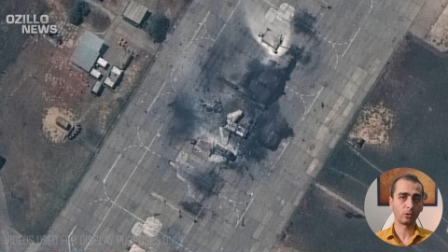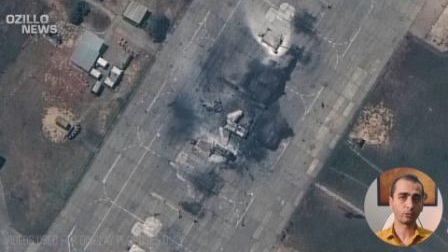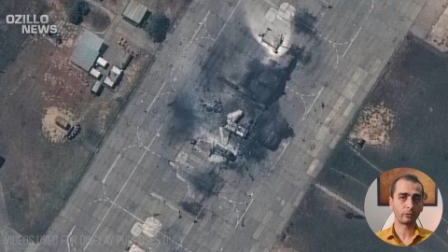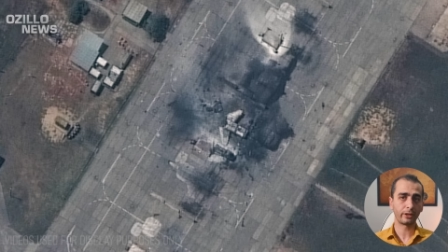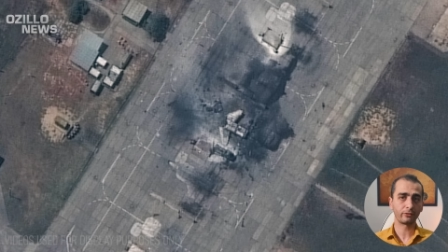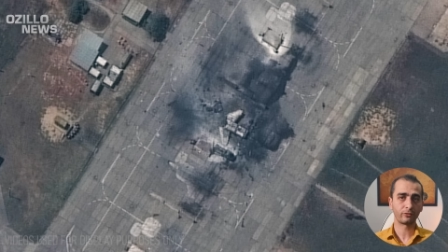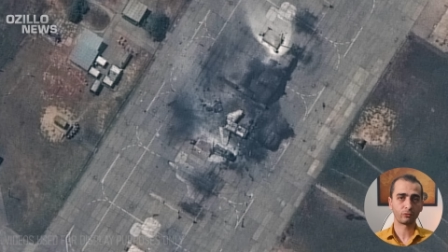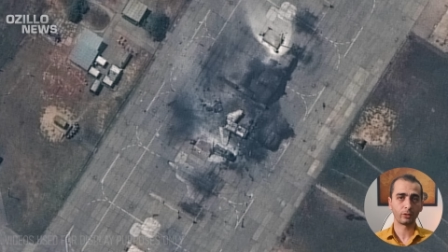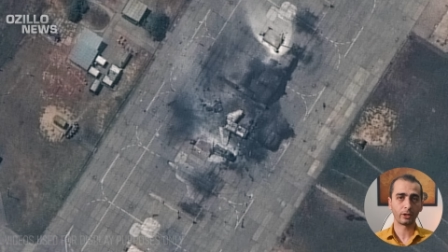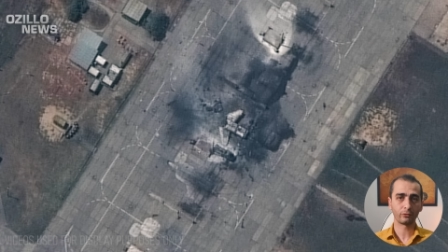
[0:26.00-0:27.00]
long-range
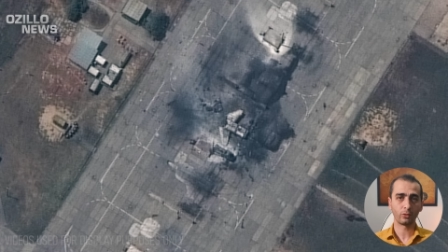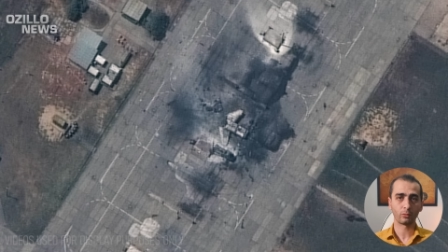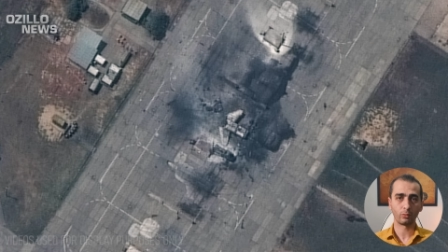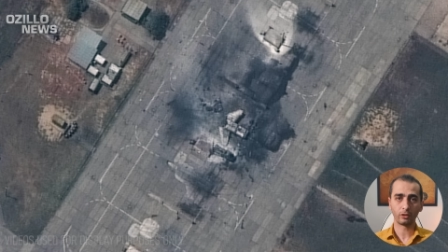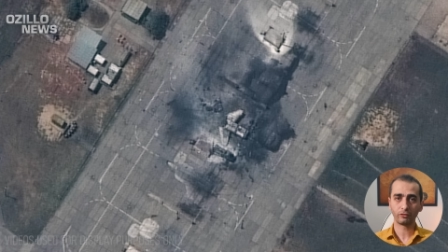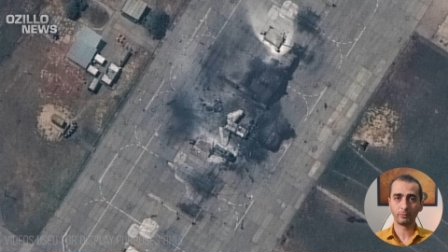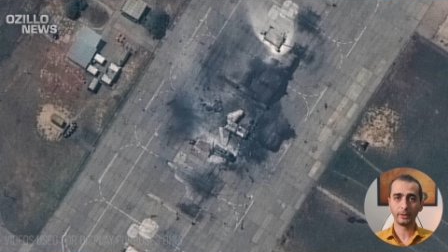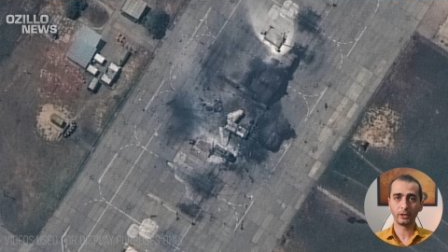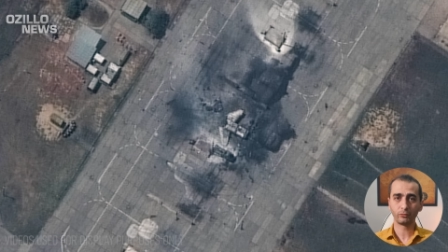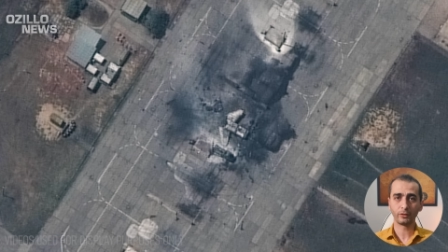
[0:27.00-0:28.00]
strikes on Russian
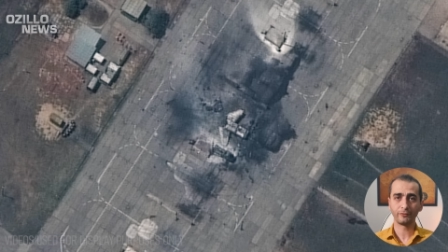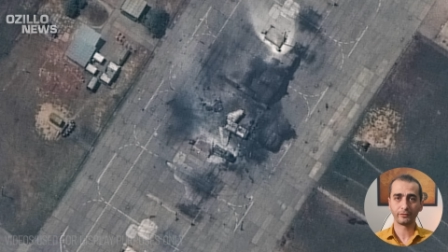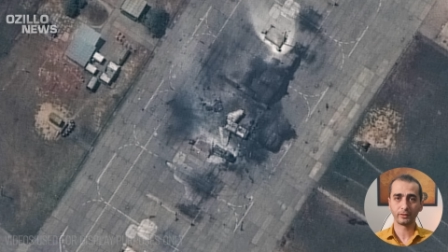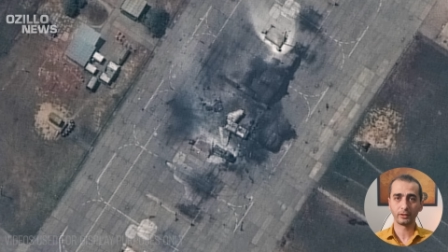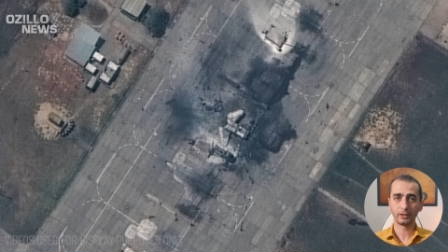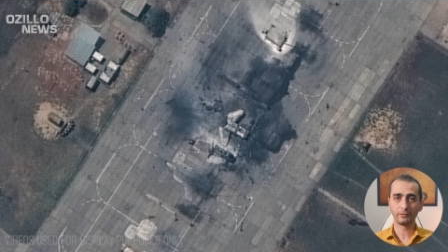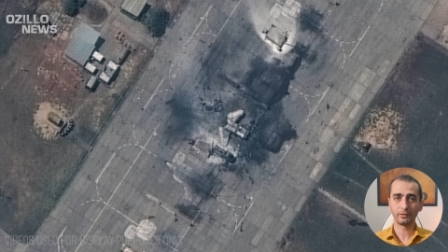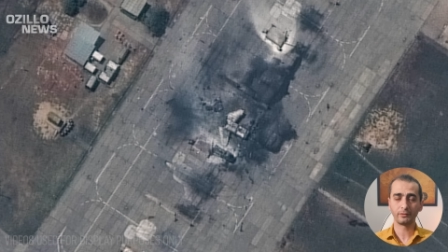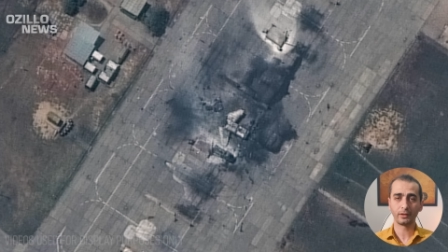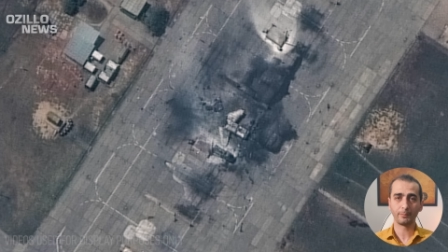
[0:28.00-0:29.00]
military facilities
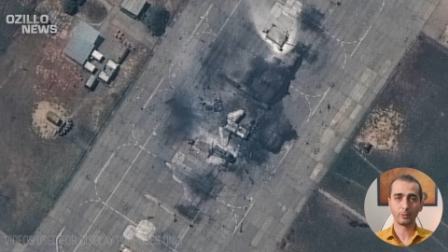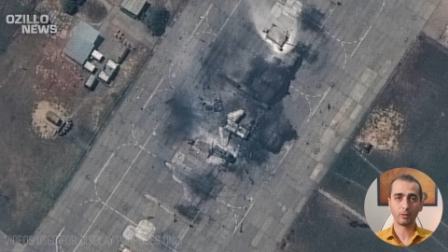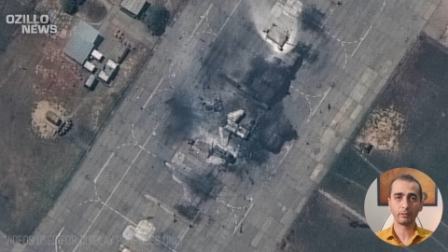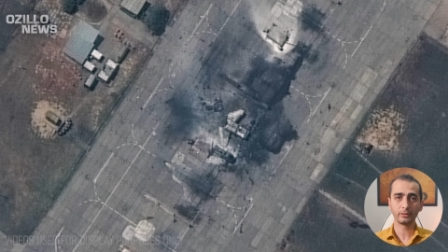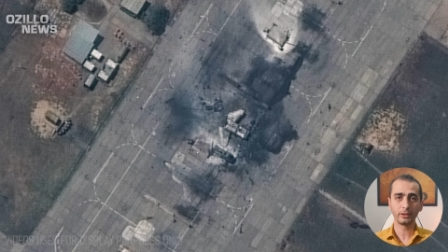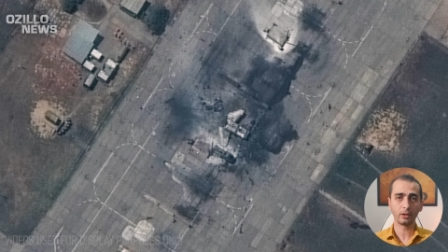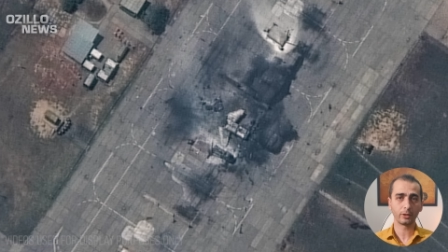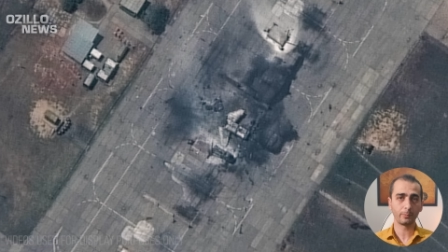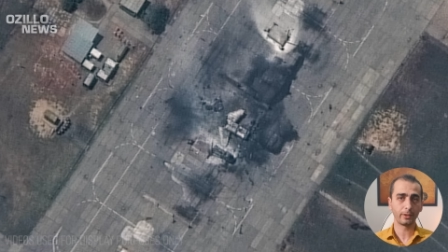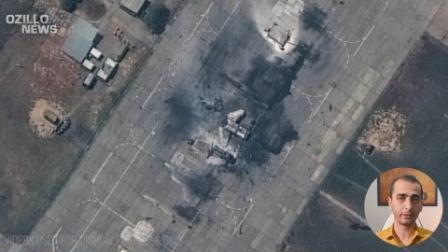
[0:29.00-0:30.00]
in temporarily
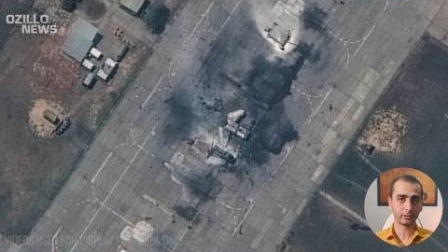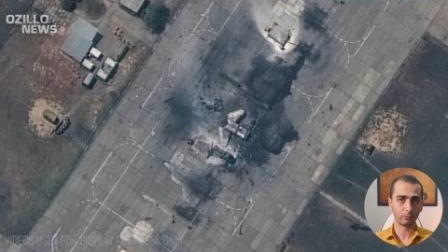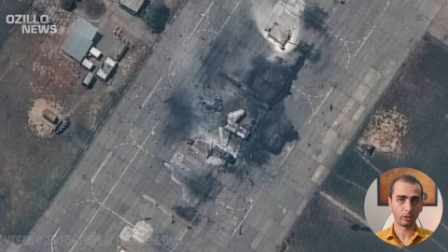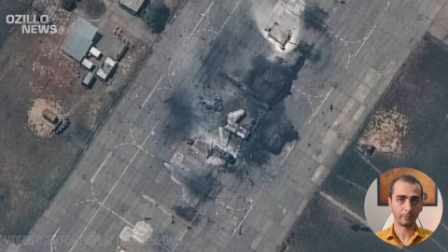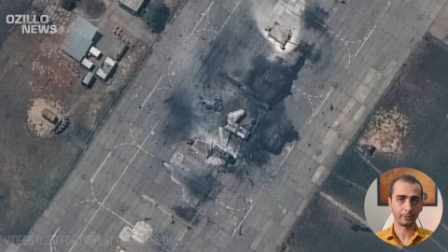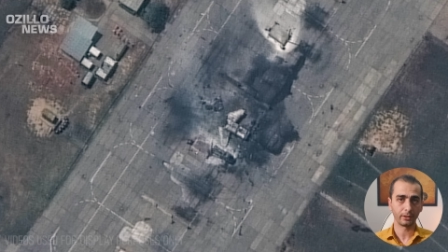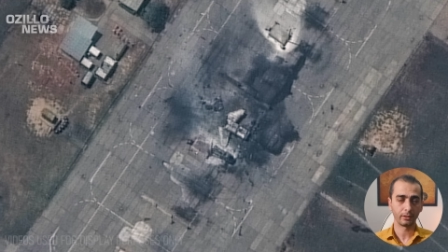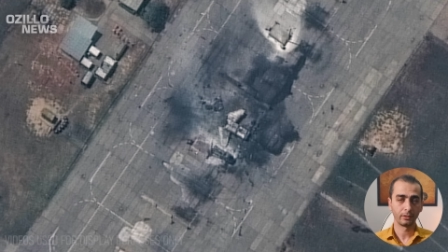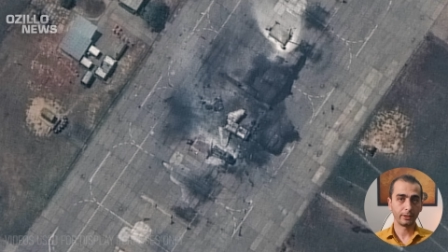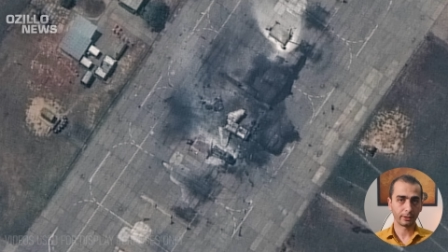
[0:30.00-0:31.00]
occupied Crimea,
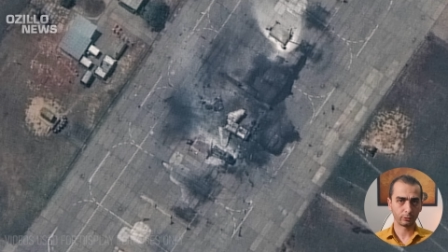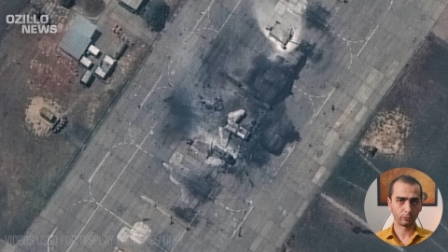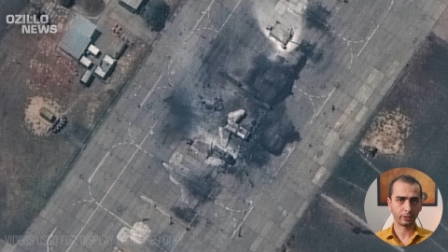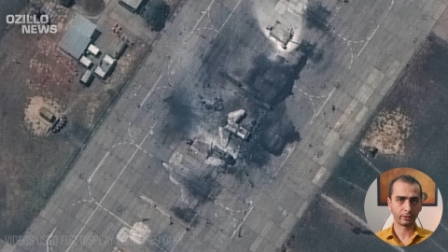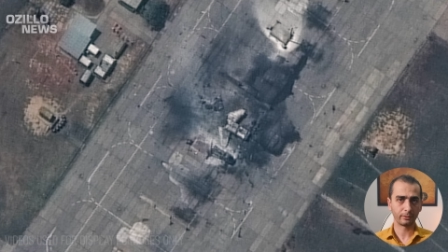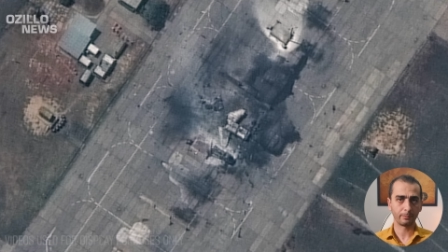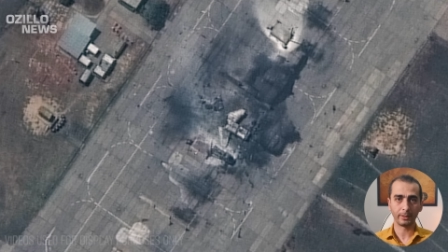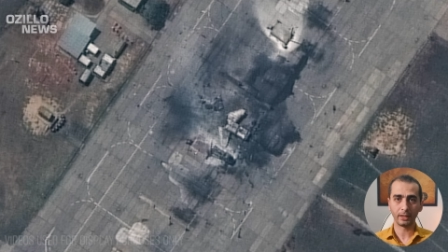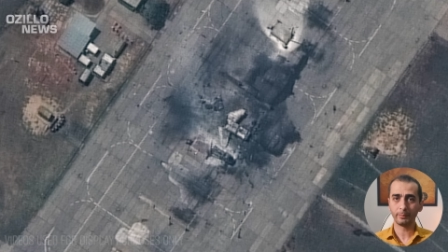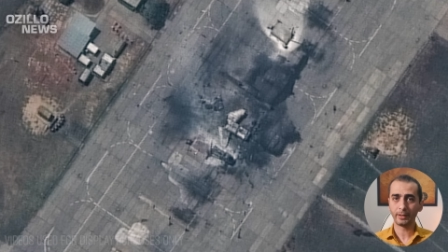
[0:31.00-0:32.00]
including the
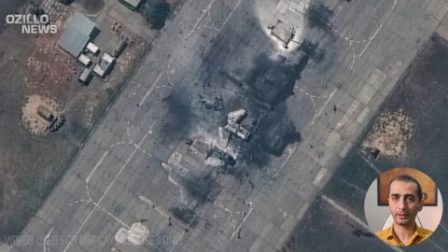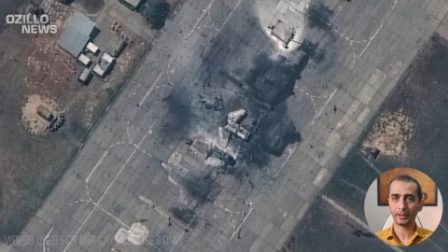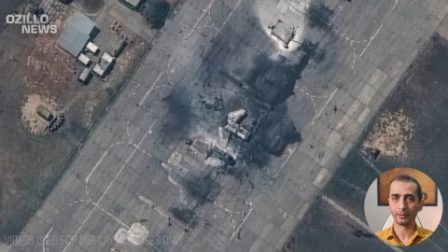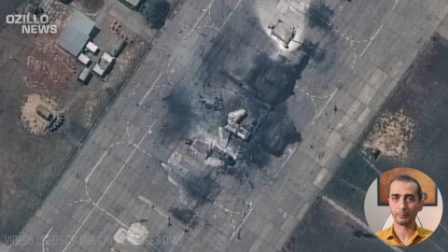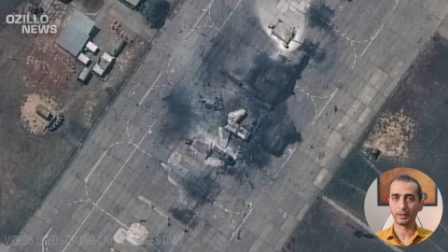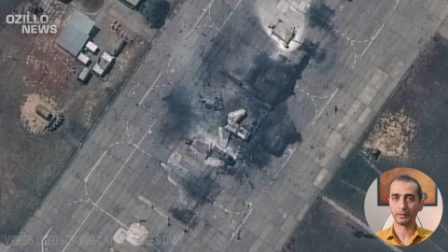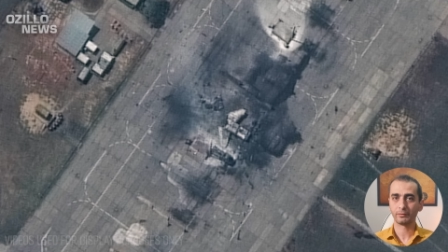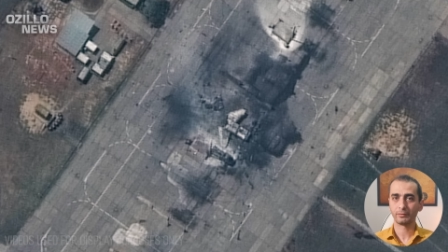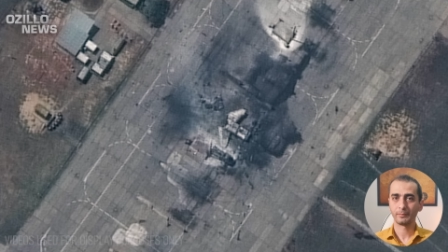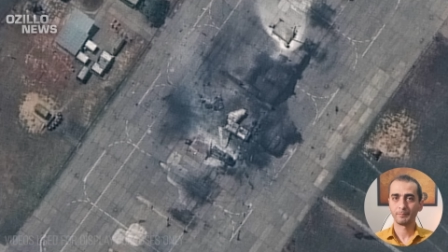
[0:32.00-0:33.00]
Belbek
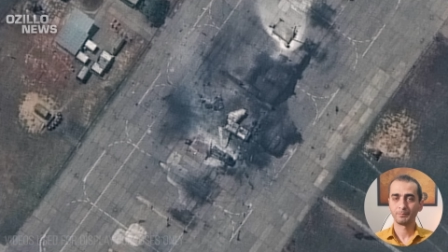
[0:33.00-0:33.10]
airbase.